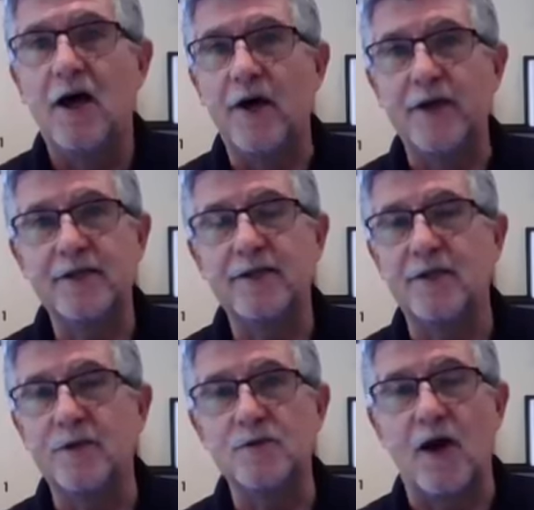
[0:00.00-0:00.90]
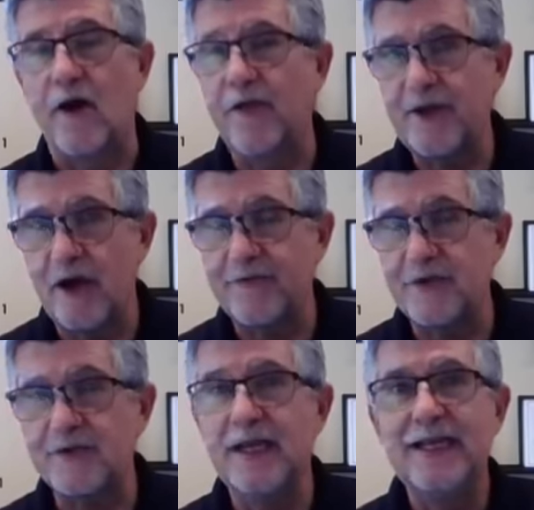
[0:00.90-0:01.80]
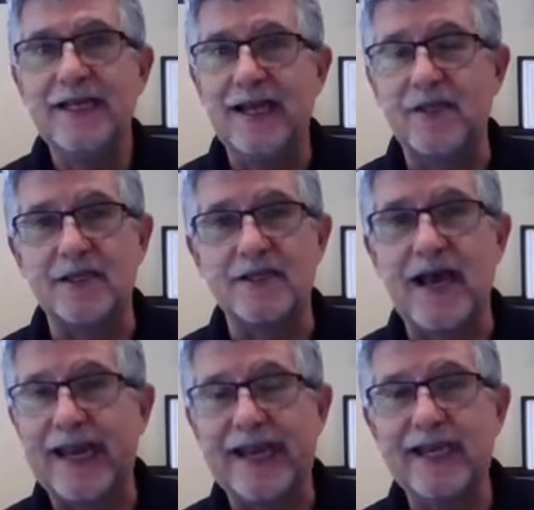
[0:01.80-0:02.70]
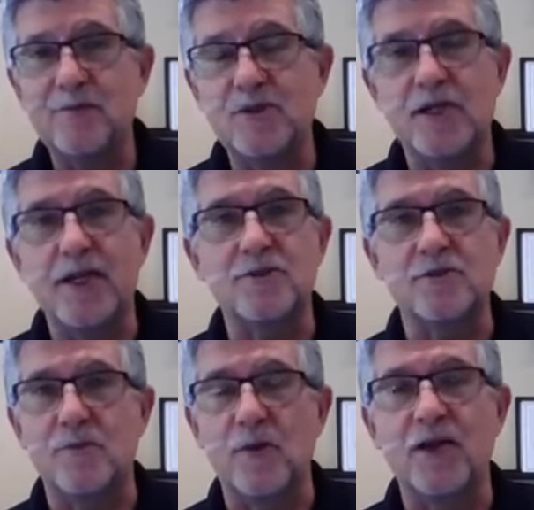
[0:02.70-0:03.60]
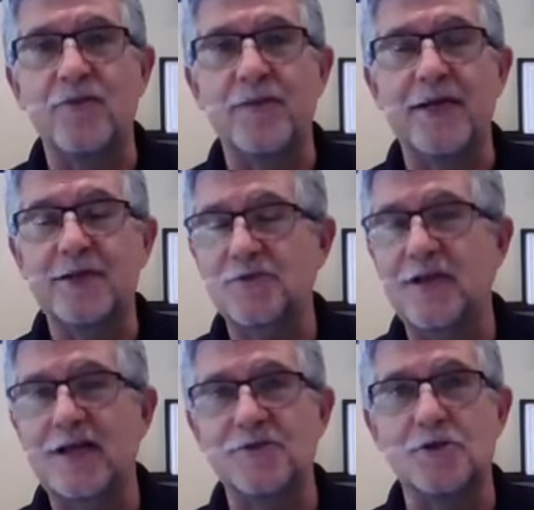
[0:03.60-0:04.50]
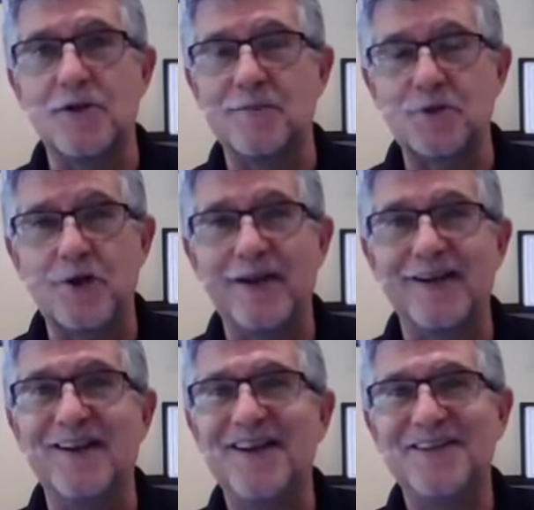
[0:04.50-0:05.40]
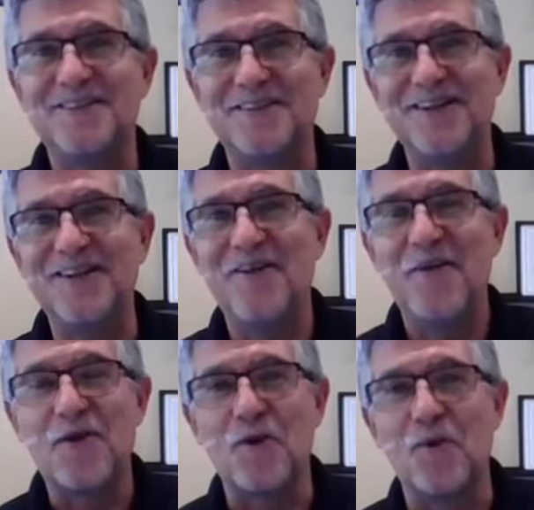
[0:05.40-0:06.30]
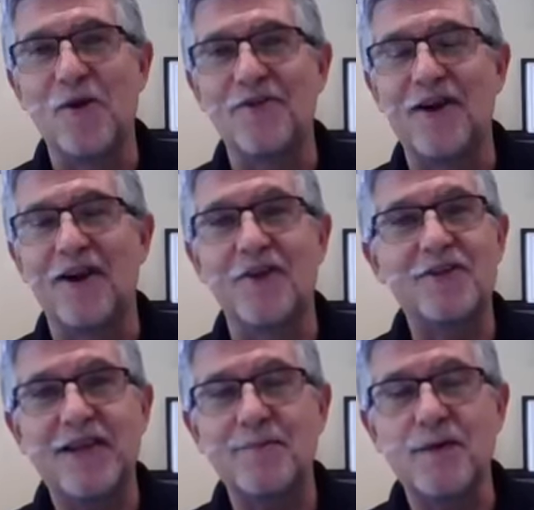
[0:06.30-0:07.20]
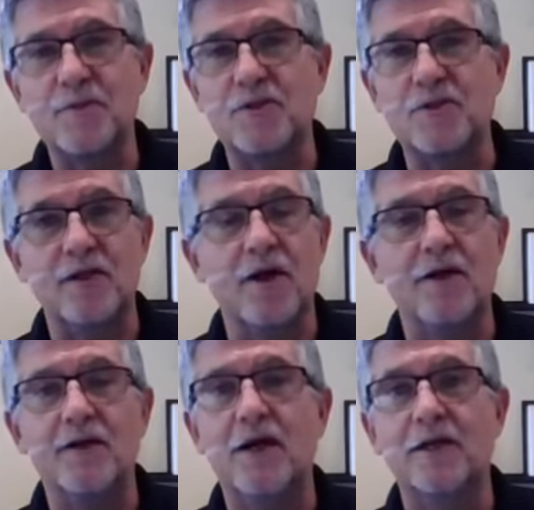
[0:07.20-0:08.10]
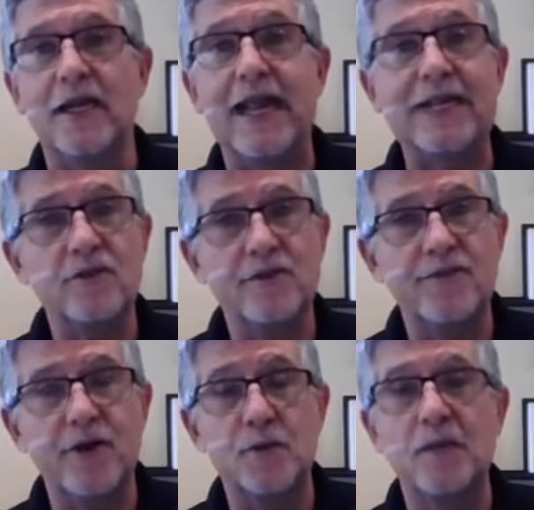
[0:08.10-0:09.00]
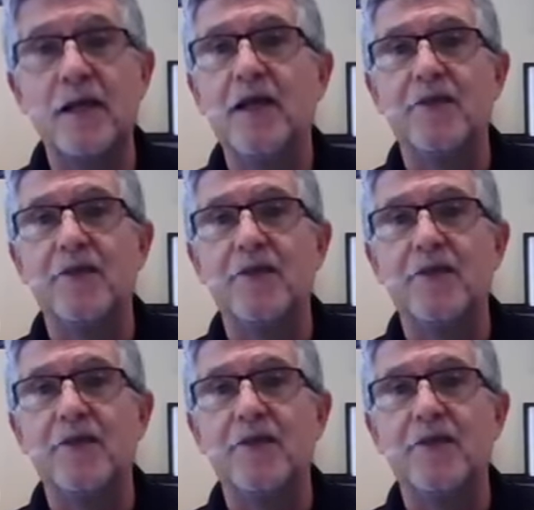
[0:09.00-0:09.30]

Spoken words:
All you need to do is call the office, and then Diane, once she catches her breath from the exercise she's demonstrated, she or one of our other team members is going to answer the phone.